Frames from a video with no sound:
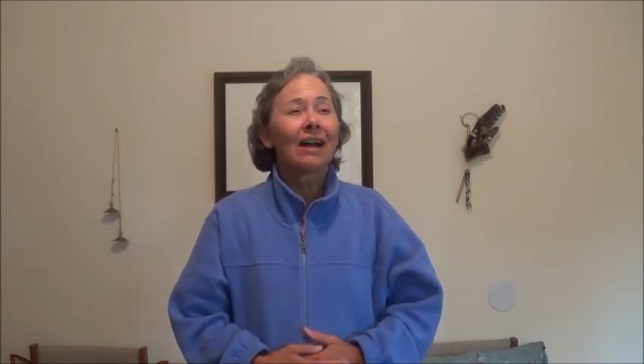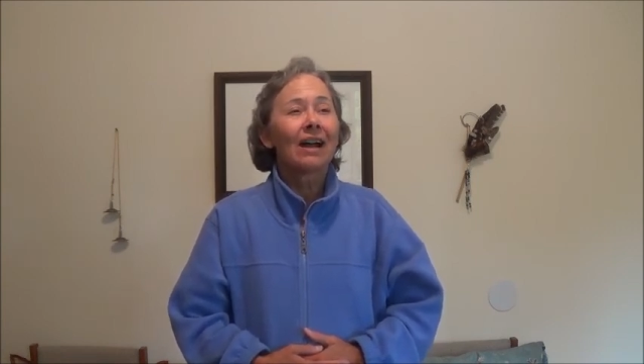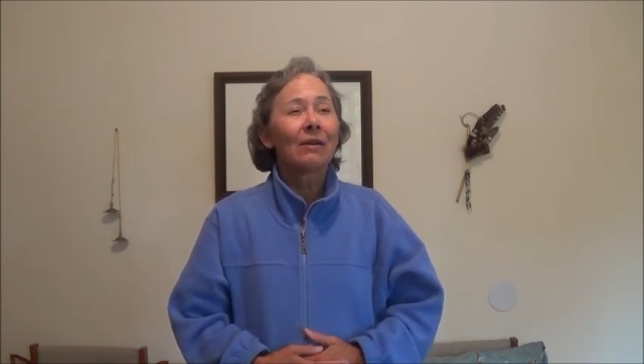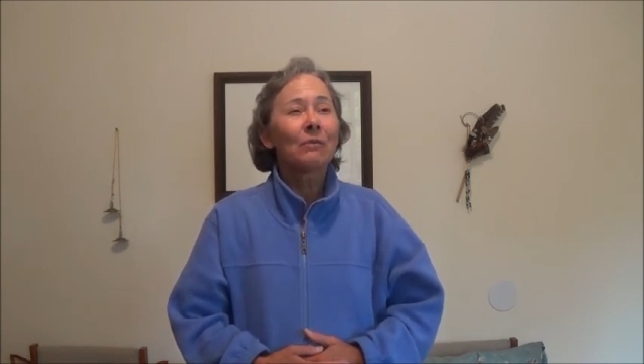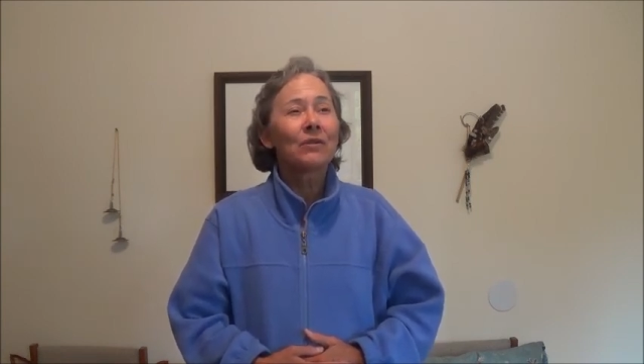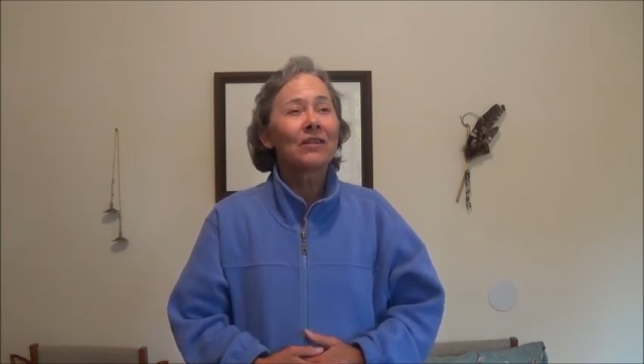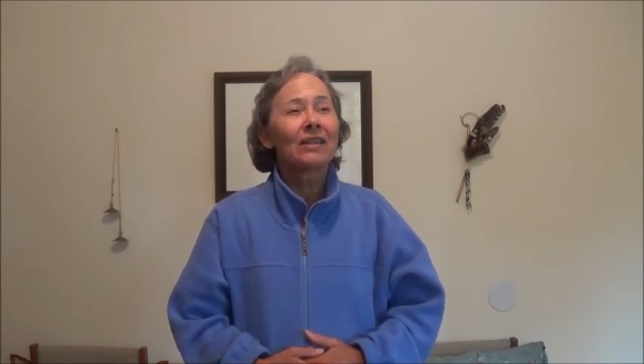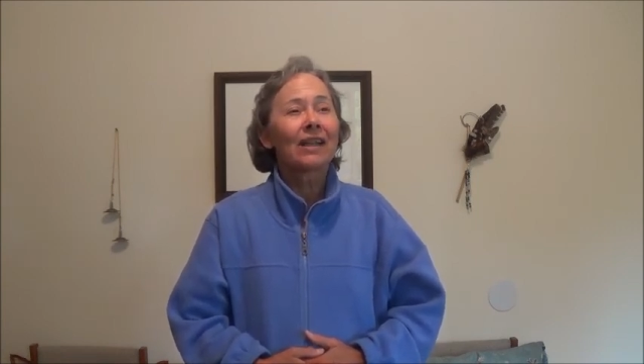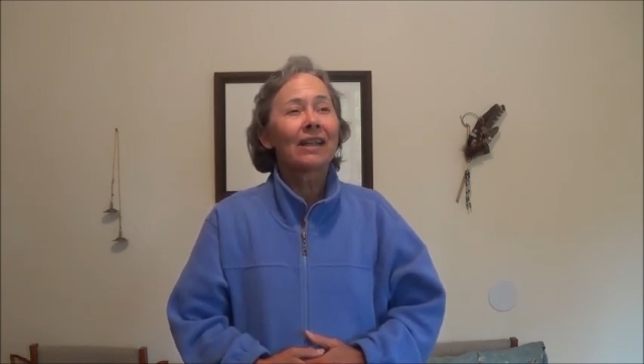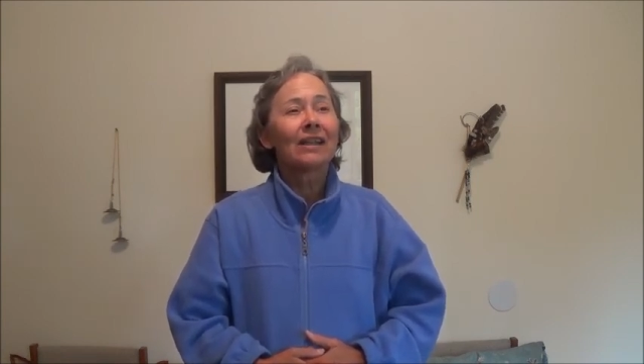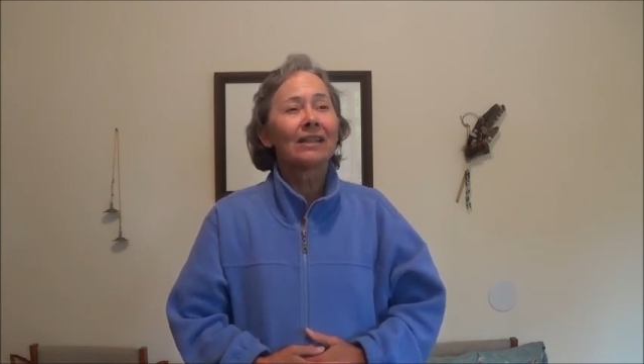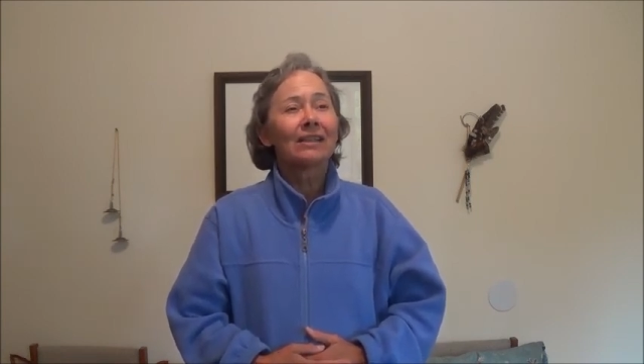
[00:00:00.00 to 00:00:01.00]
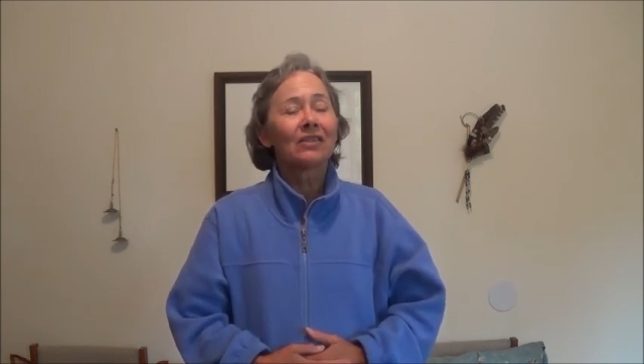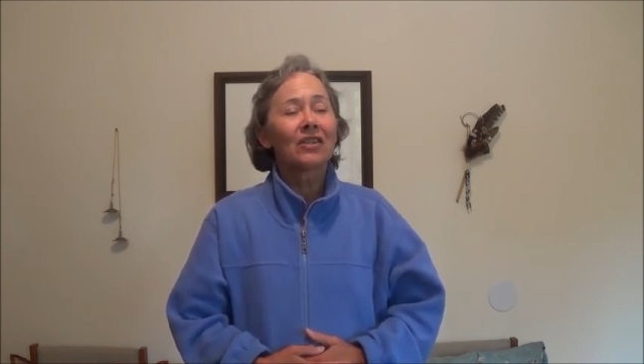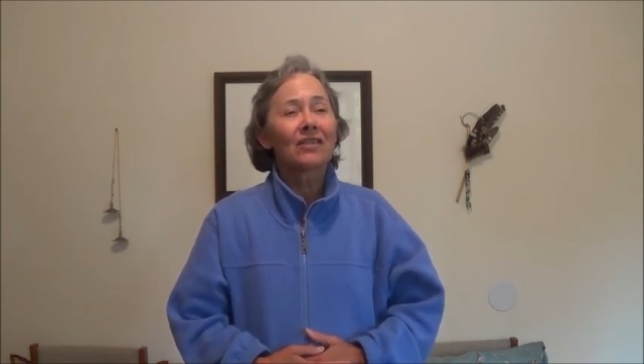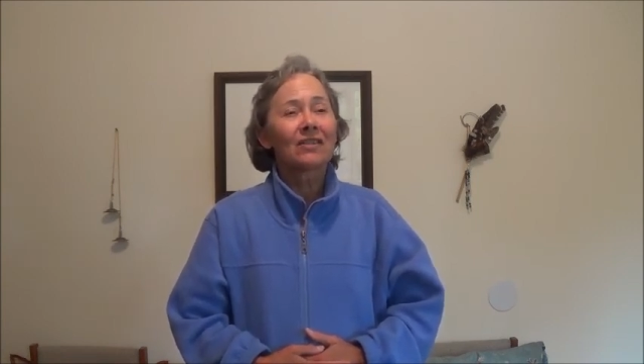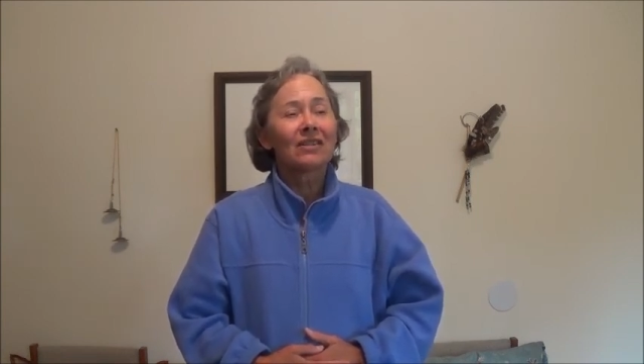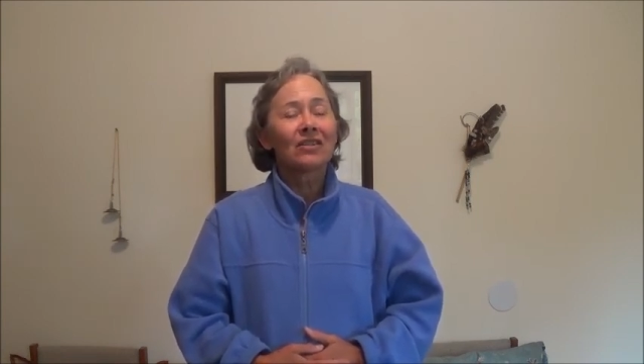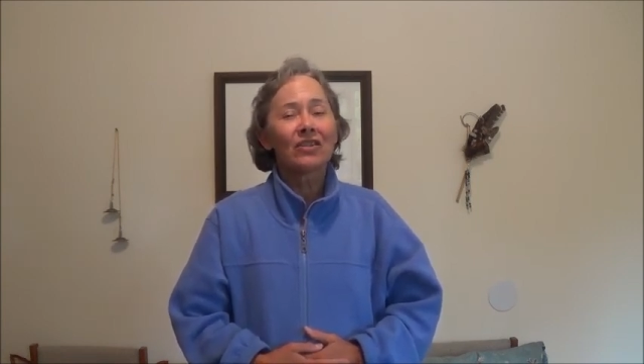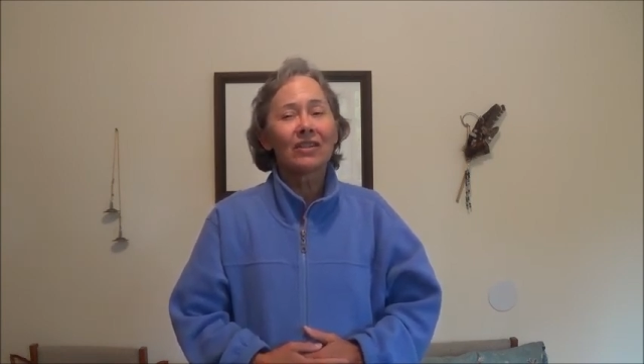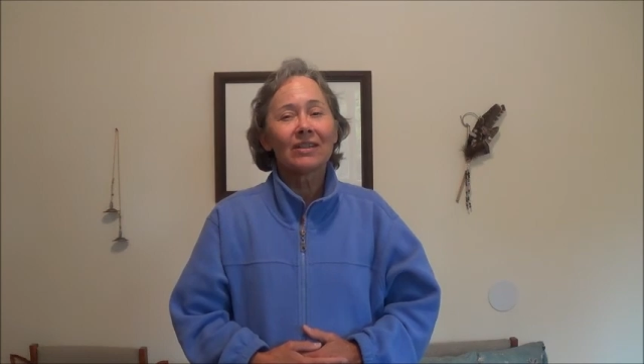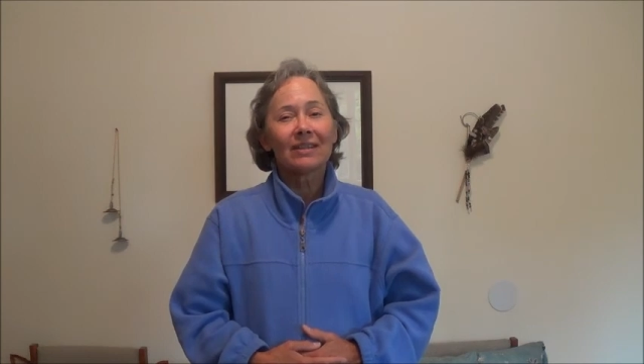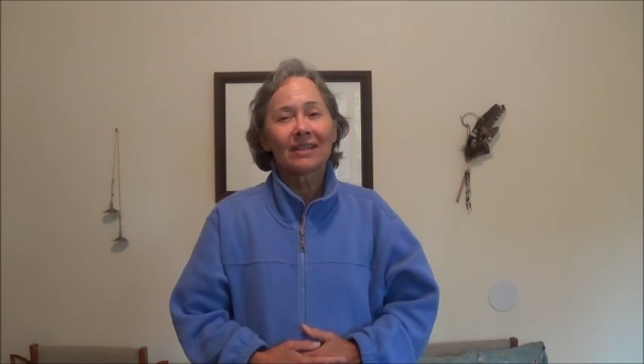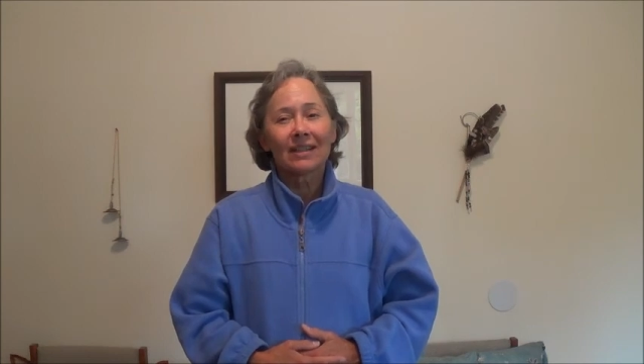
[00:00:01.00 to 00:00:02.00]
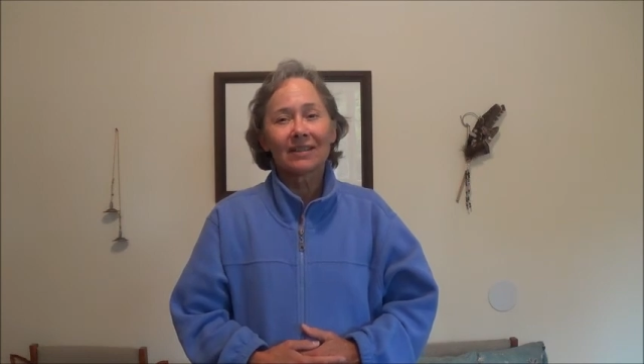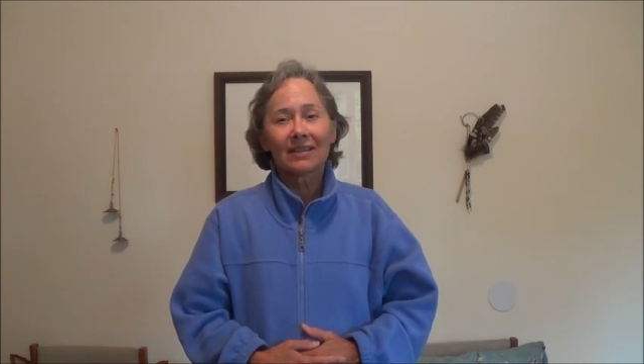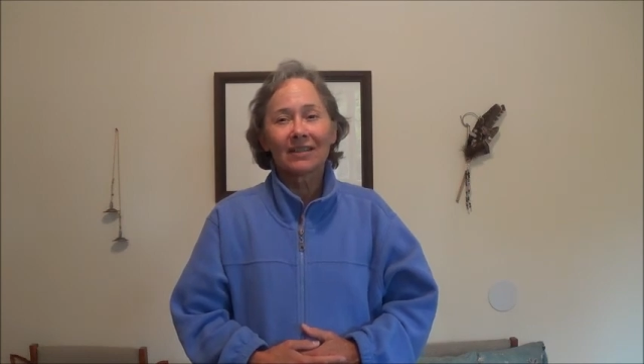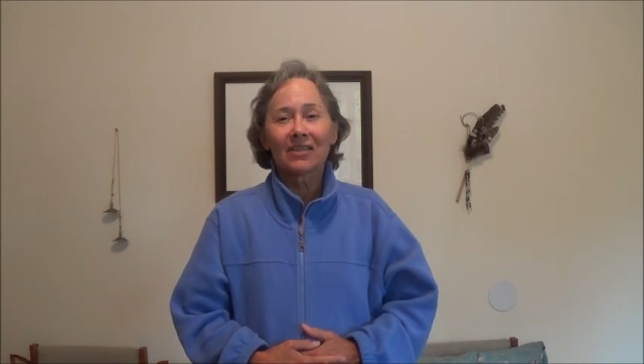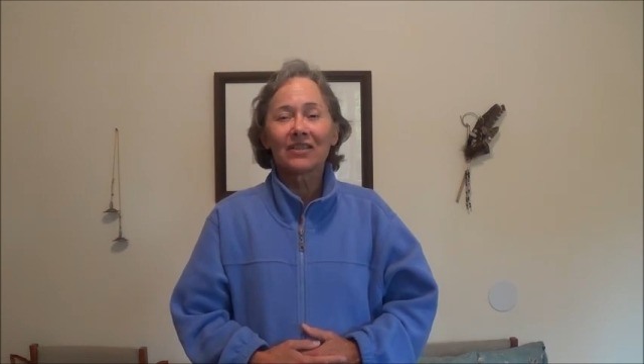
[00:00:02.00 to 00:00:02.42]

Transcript: I would say, just as she says,